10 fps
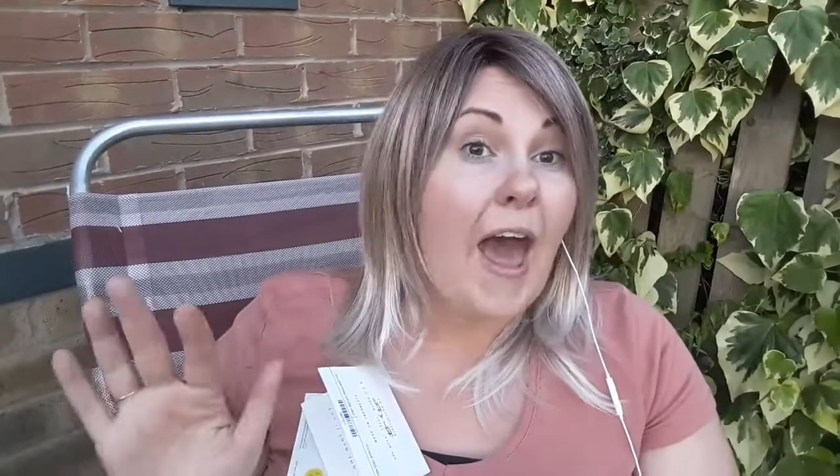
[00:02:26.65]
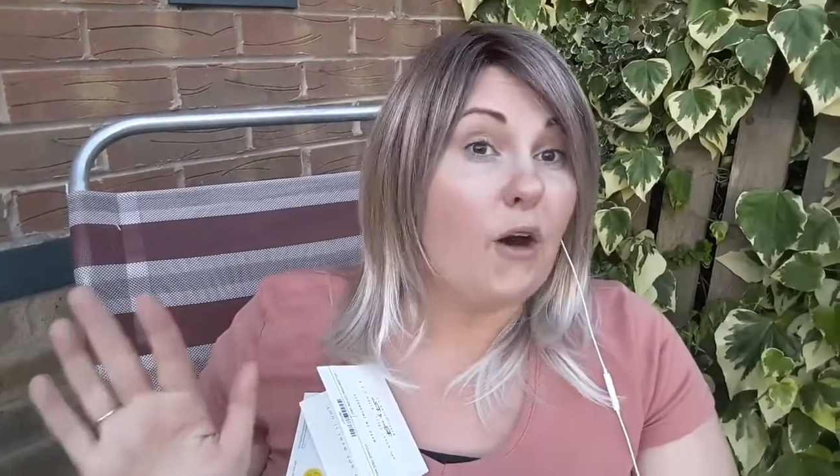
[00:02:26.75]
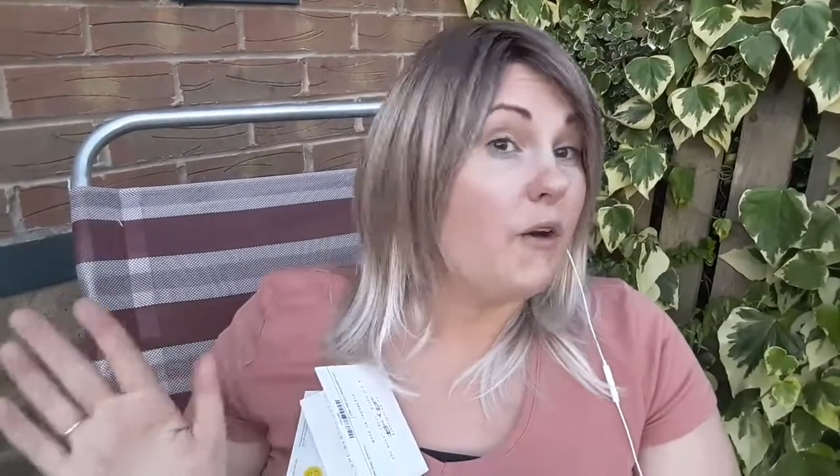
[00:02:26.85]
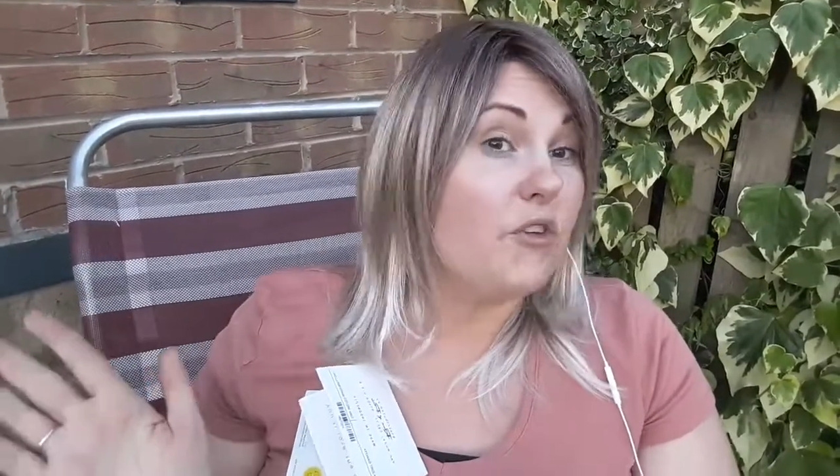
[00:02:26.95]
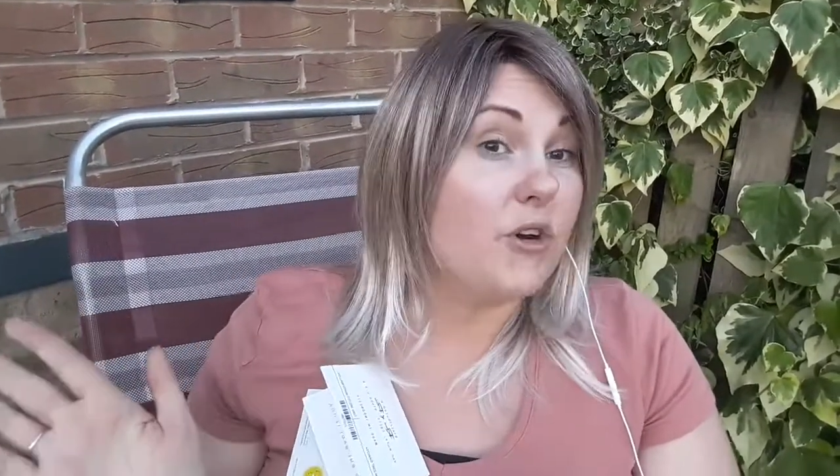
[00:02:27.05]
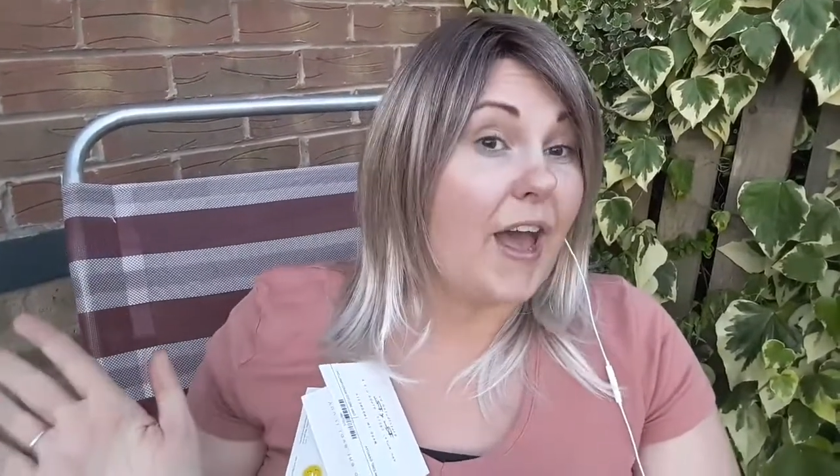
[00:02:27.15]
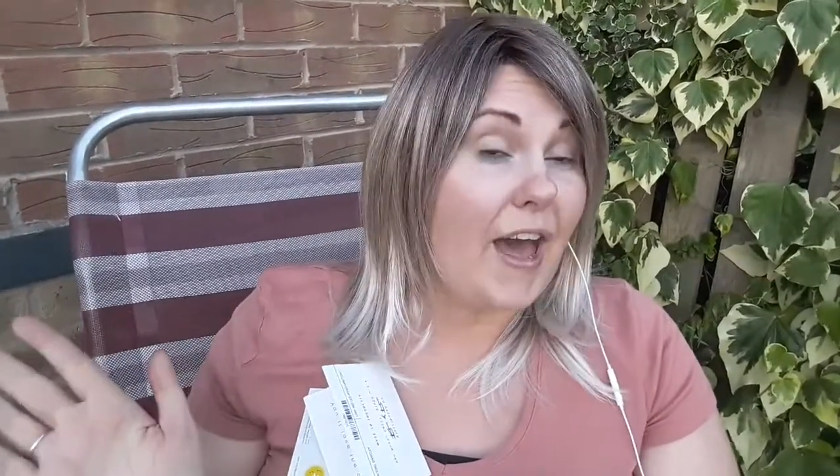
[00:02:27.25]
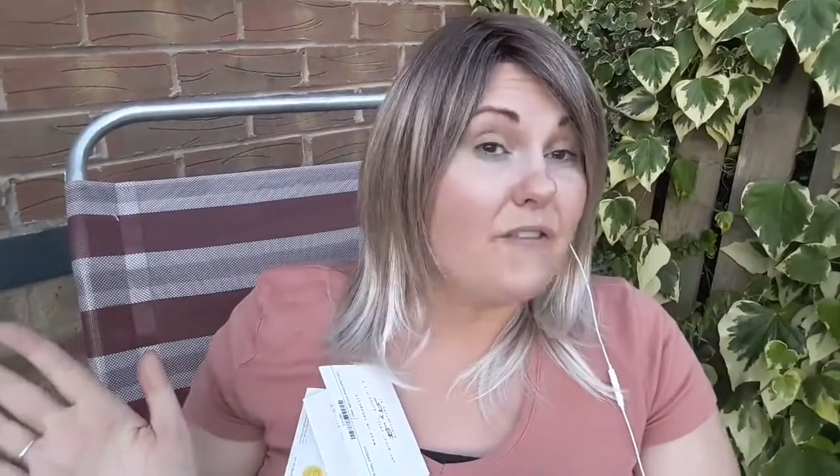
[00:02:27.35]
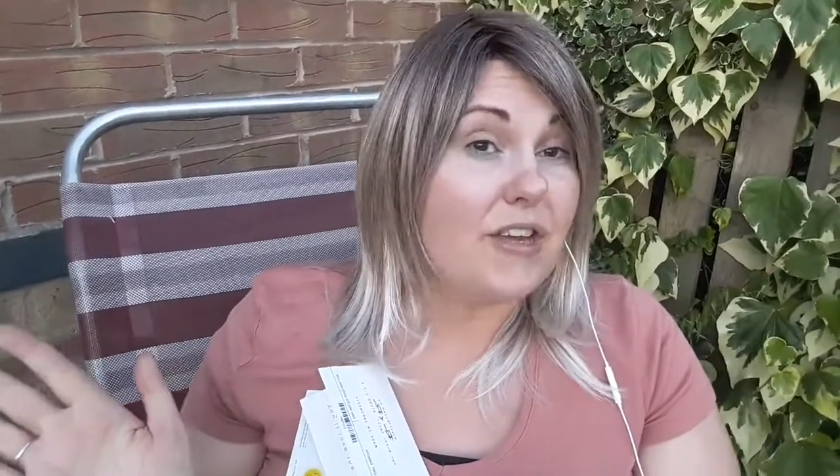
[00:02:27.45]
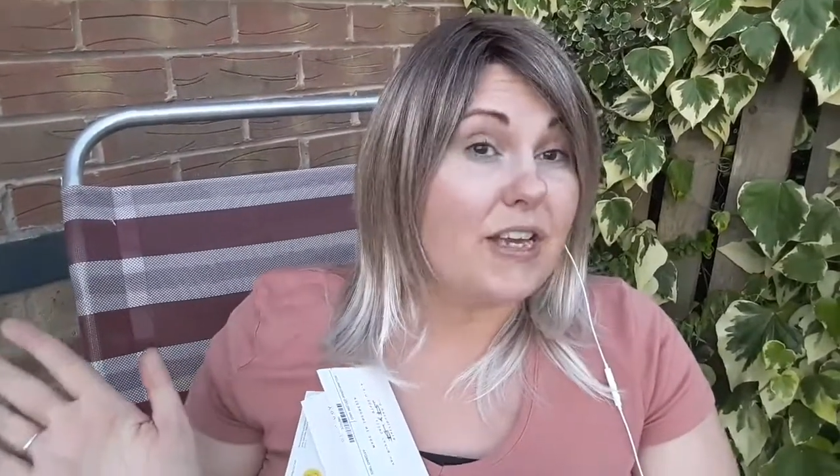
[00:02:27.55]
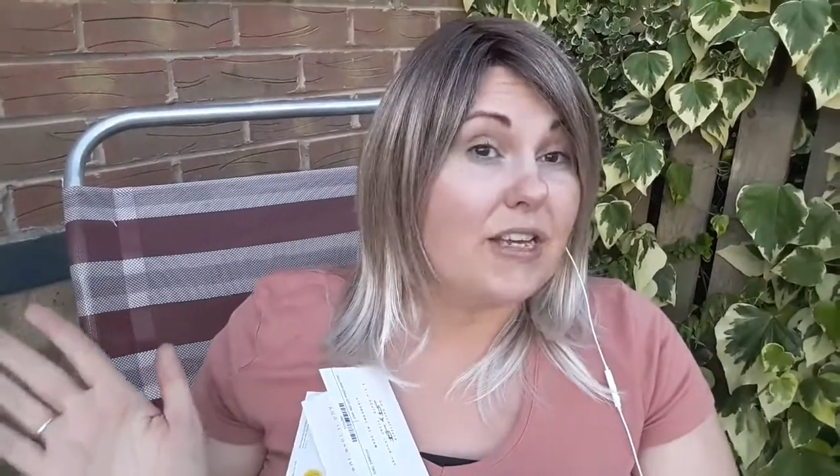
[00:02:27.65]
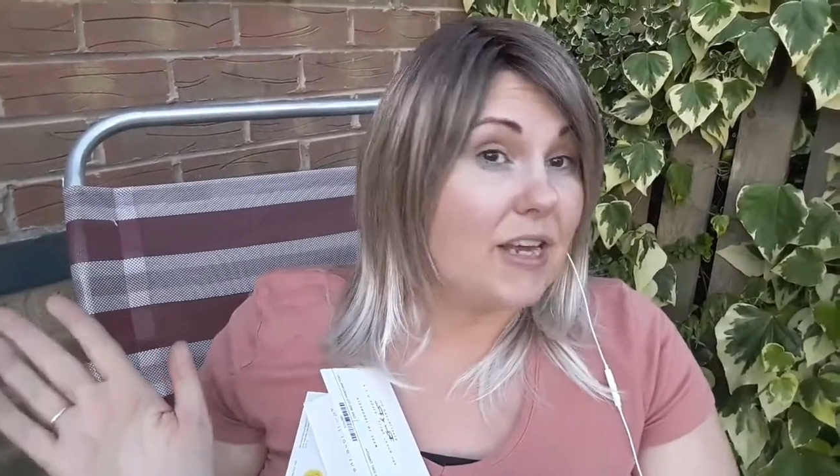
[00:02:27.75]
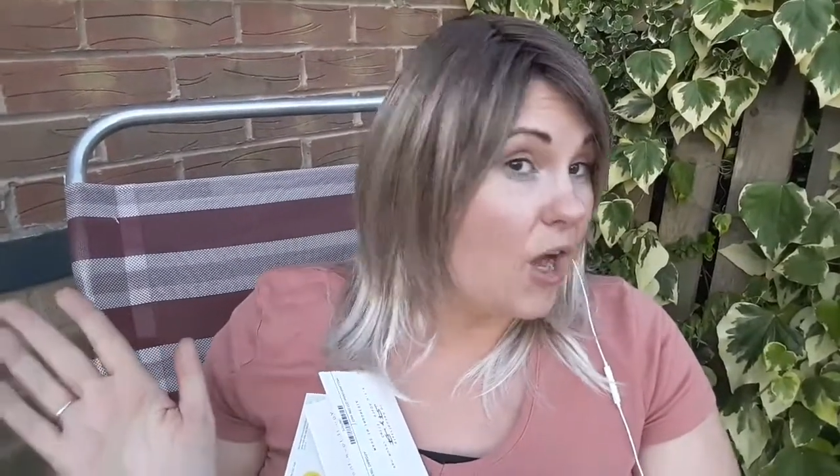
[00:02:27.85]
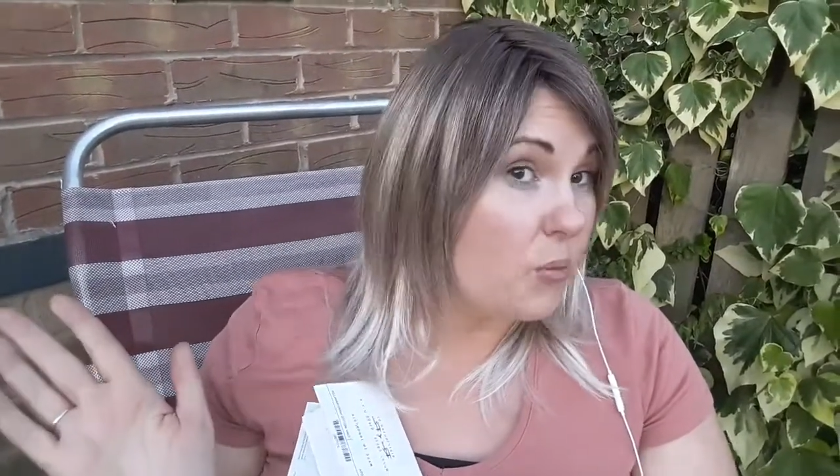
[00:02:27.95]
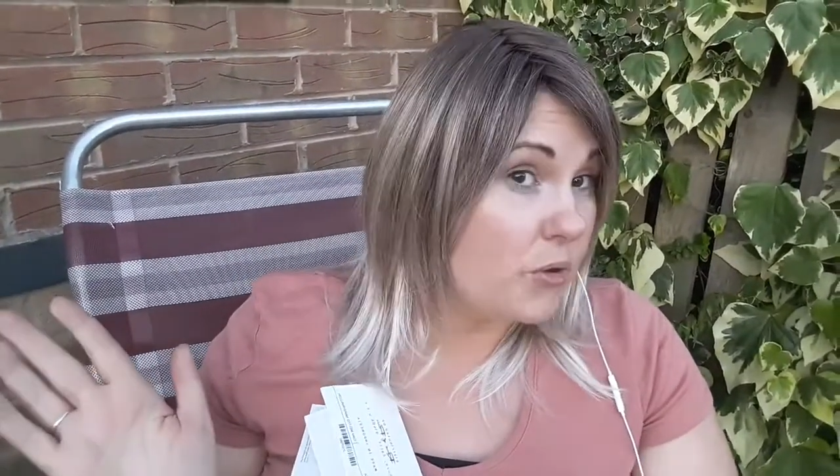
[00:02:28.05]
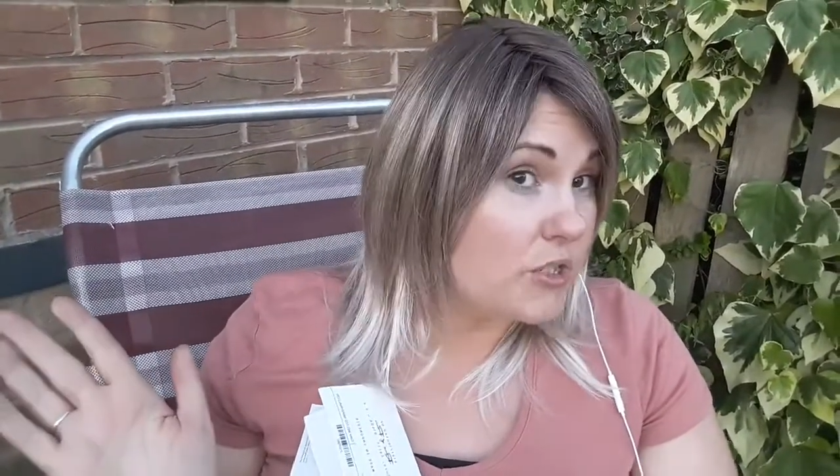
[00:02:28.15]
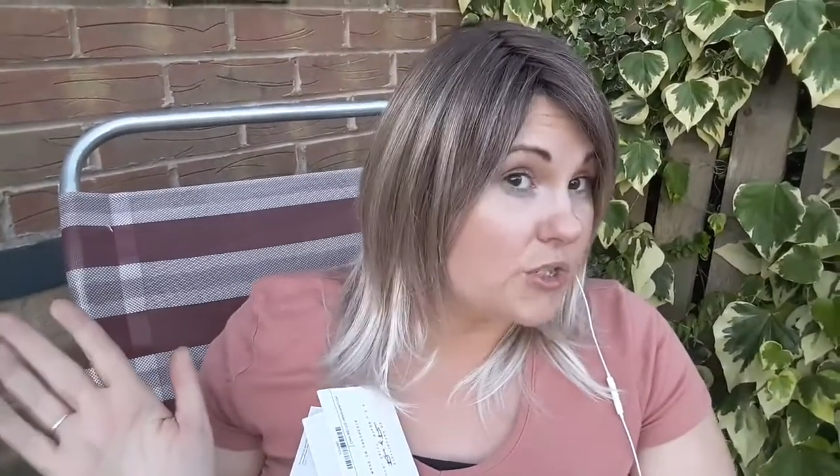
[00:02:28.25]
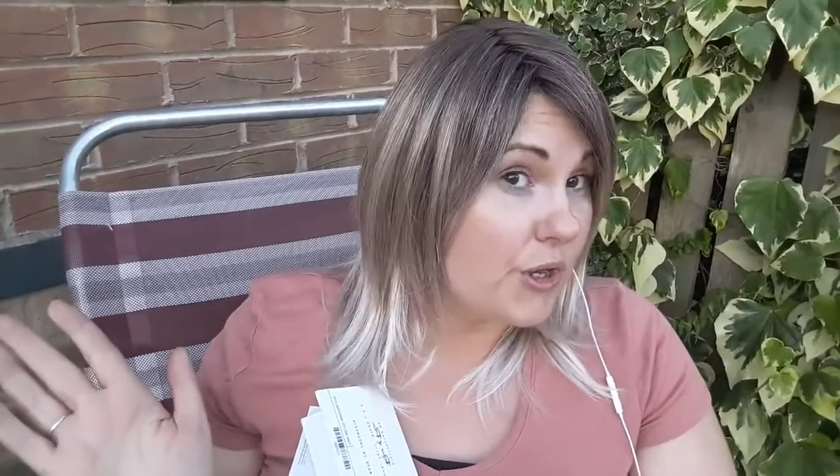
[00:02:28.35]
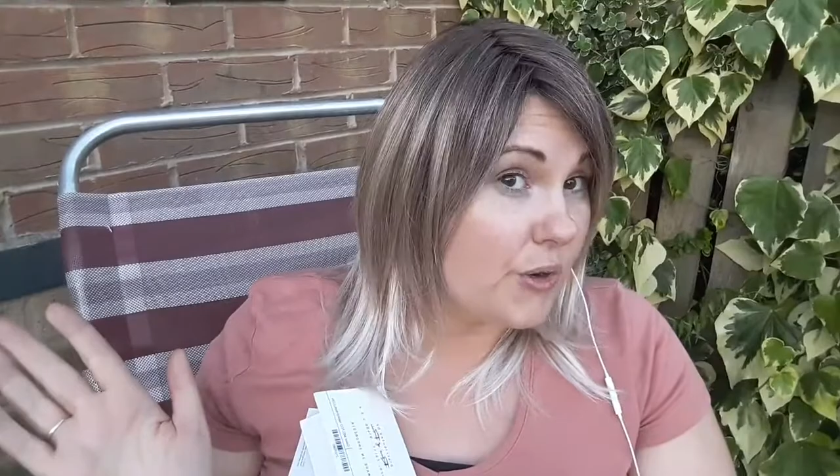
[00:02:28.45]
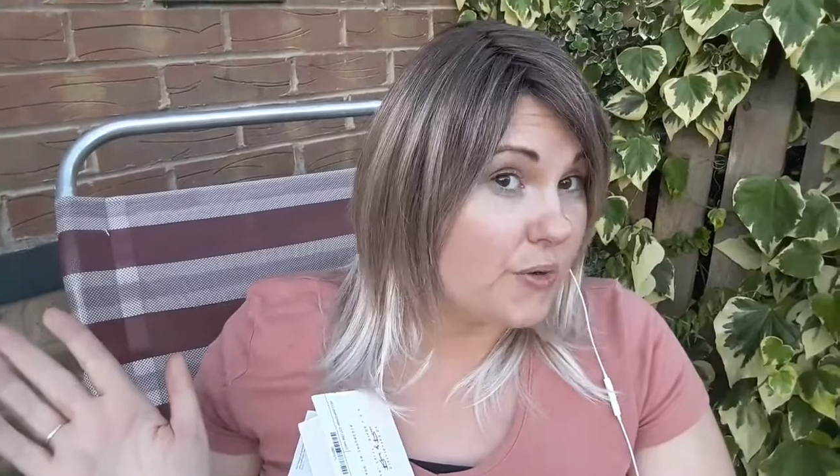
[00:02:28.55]
However, having now put
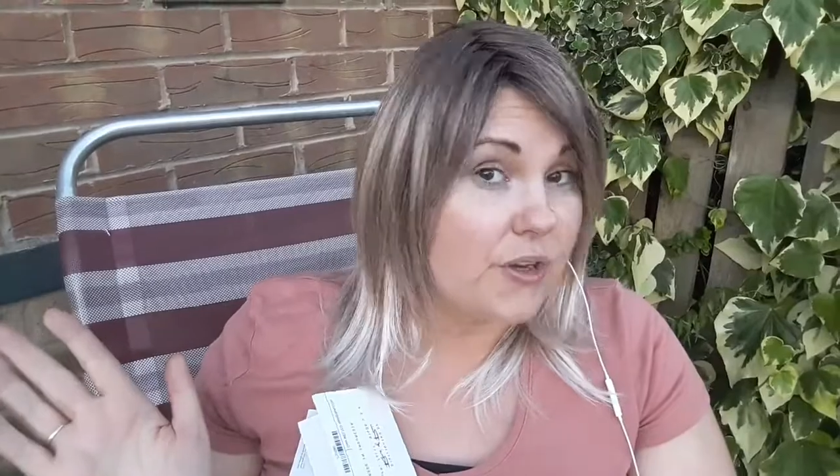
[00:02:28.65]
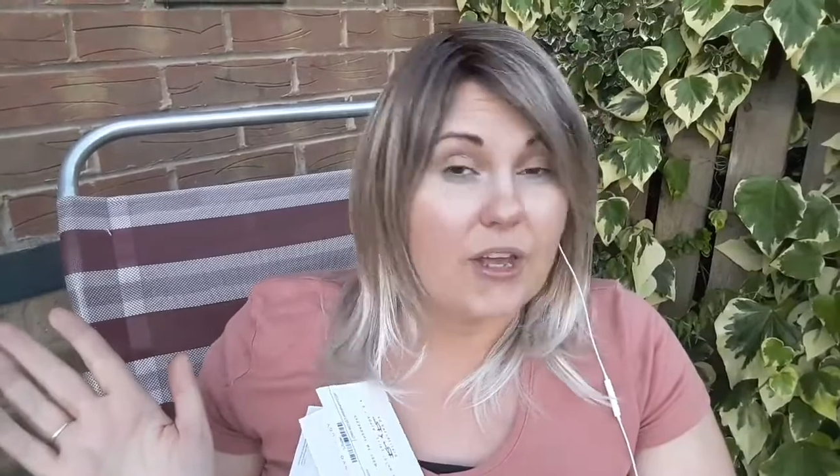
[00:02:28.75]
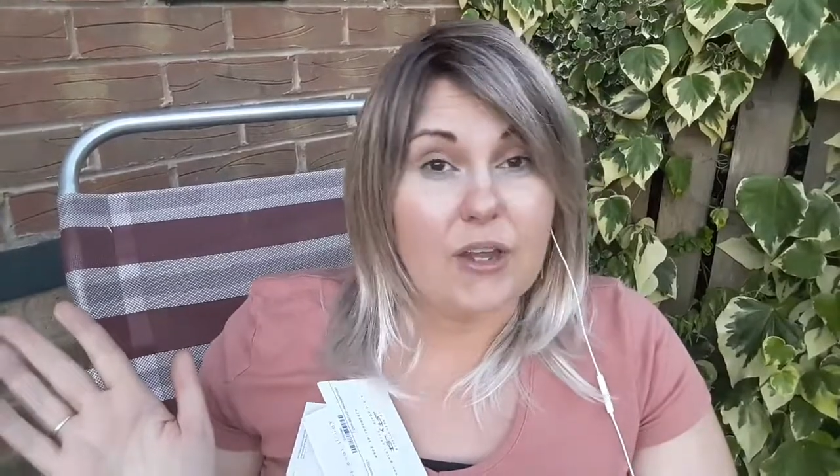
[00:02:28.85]
Dakota